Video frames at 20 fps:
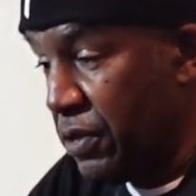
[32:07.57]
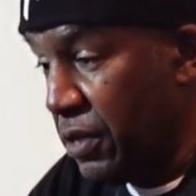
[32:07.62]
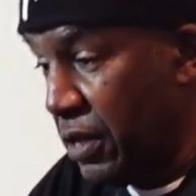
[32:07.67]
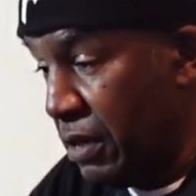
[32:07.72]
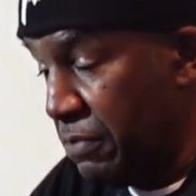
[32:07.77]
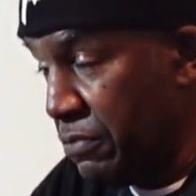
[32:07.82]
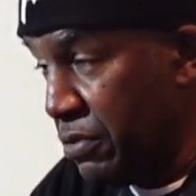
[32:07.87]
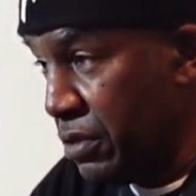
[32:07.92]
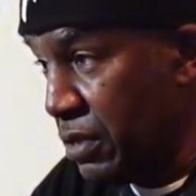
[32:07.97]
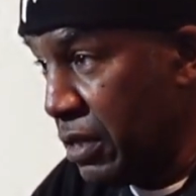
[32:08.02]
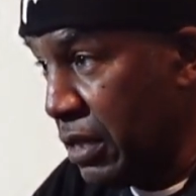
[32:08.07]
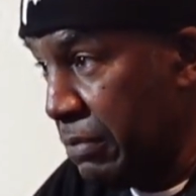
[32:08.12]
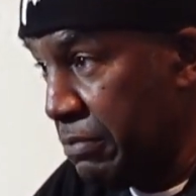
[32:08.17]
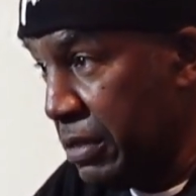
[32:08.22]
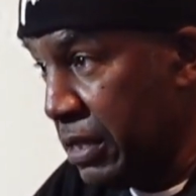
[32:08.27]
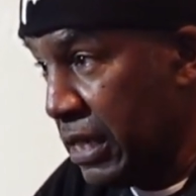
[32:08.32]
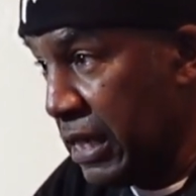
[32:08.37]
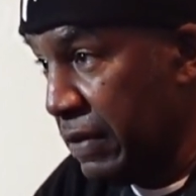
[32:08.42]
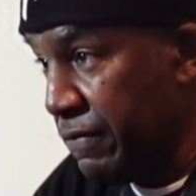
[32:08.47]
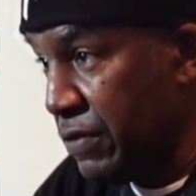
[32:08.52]
I'm gonna
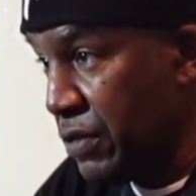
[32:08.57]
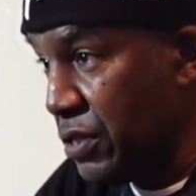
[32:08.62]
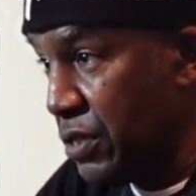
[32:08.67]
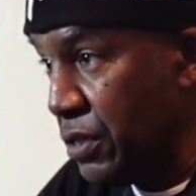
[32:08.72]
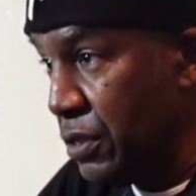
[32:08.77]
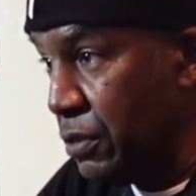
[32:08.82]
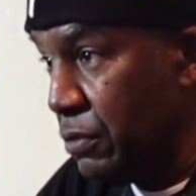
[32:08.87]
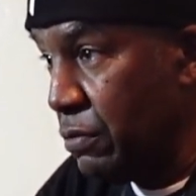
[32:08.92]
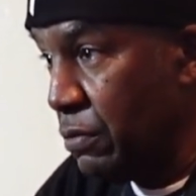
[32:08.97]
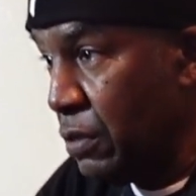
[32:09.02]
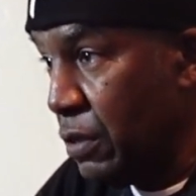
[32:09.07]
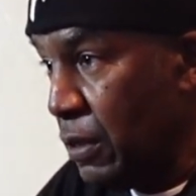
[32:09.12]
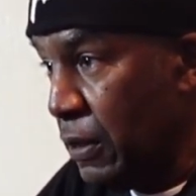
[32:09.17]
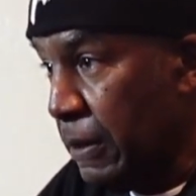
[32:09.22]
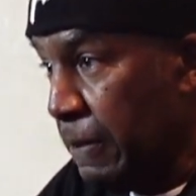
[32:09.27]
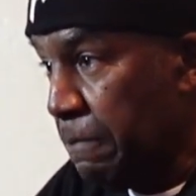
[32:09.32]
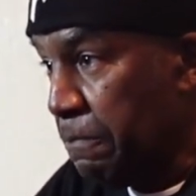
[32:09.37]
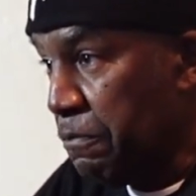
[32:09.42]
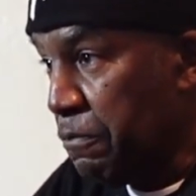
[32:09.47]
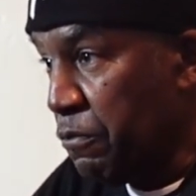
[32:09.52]
give it to you.
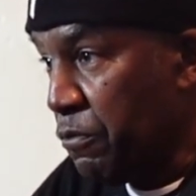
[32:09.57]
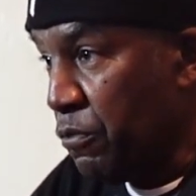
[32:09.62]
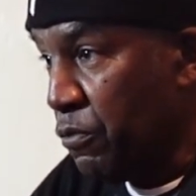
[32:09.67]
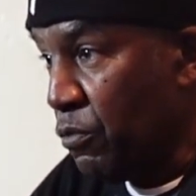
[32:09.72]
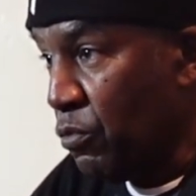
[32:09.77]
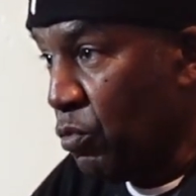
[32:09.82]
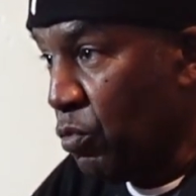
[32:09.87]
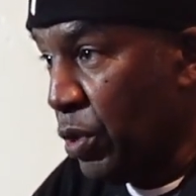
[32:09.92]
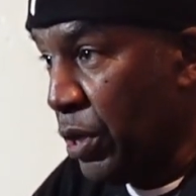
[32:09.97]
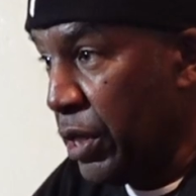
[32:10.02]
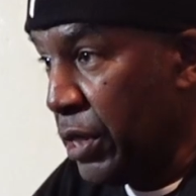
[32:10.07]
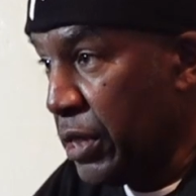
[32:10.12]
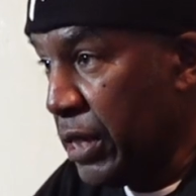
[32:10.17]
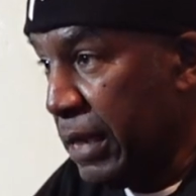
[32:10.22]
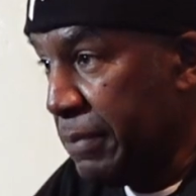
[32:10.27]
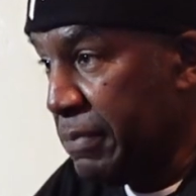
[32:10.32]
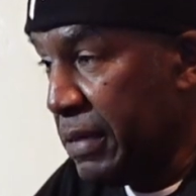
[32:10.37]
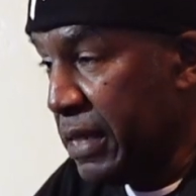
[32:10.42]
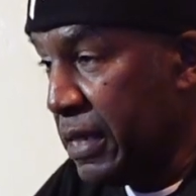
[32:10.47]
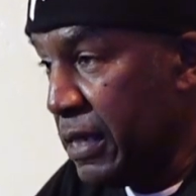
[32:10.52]
When
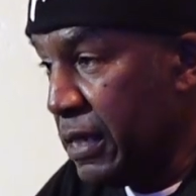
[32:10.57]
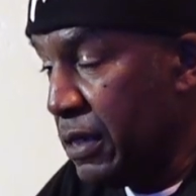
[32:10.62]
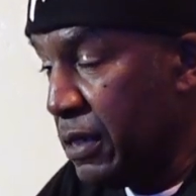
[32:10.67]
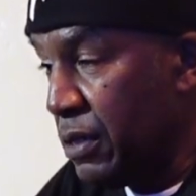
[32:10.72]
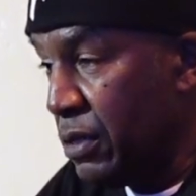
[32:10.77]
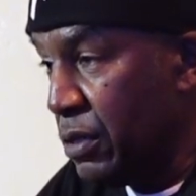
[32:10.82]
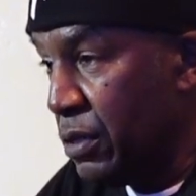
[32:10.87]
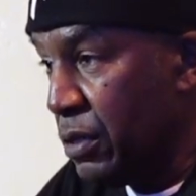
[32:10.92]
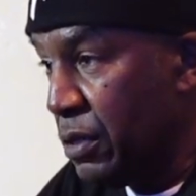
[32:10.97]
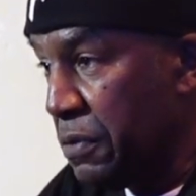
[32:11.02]
I'm in